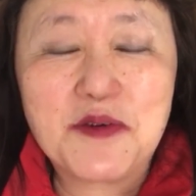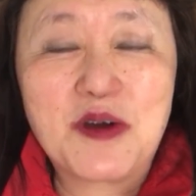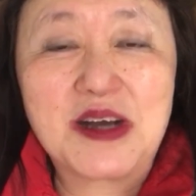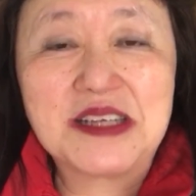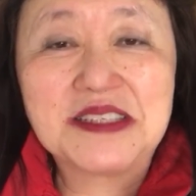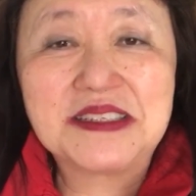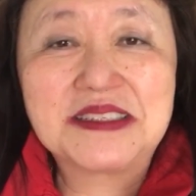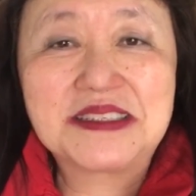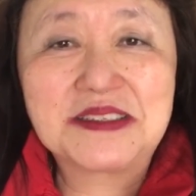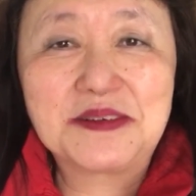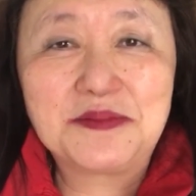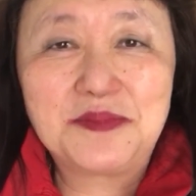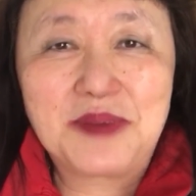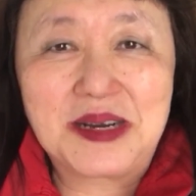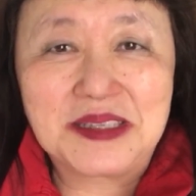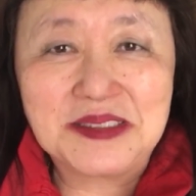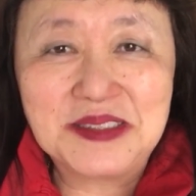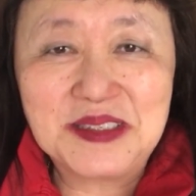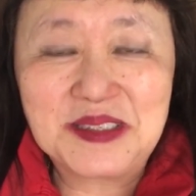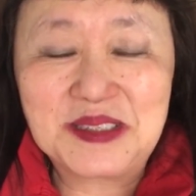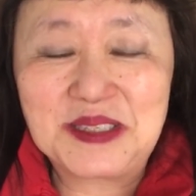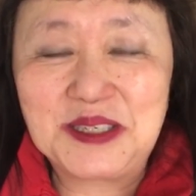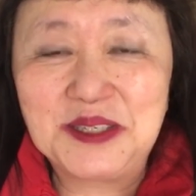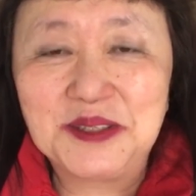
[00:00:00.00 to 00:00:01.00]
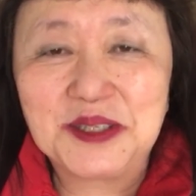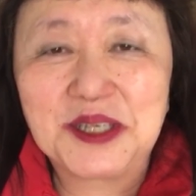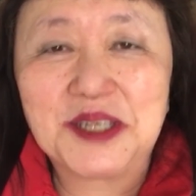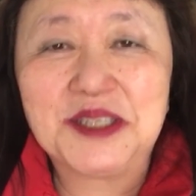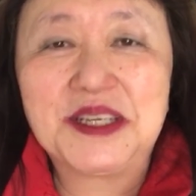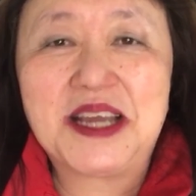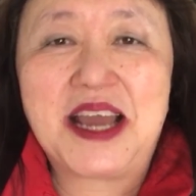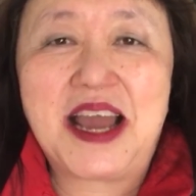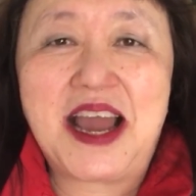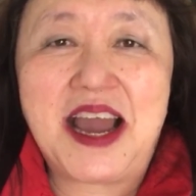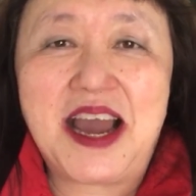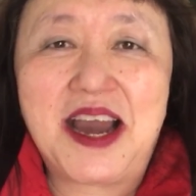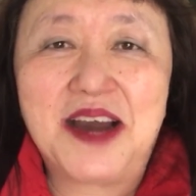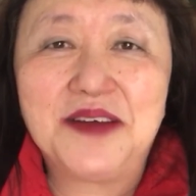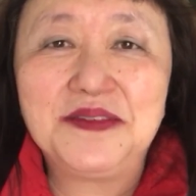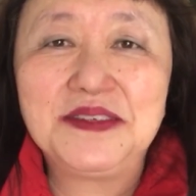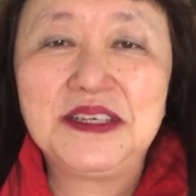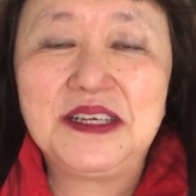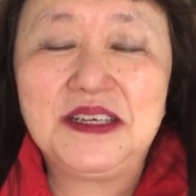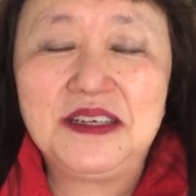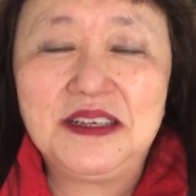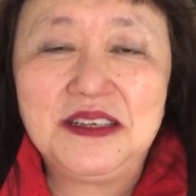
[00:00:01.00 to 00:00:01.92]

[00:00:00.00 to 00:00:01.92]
once a month, you're going to have